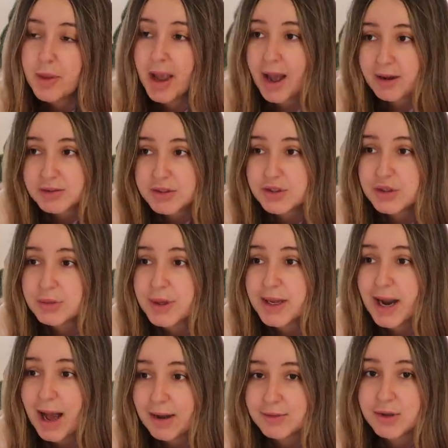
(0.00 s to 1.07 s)
I have to do
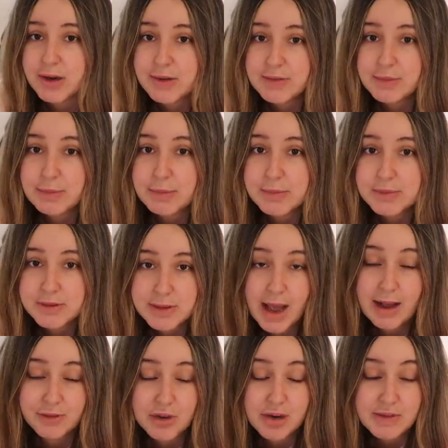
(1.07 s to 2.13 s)
it after I've
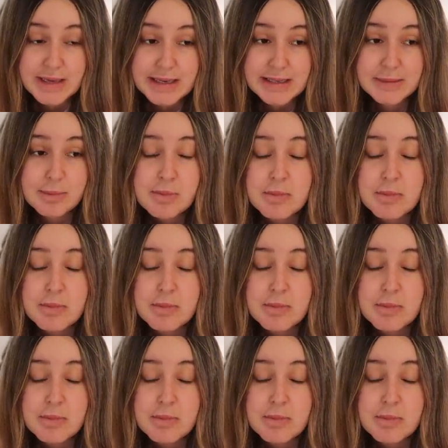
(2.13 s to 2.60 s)
after I've eaten.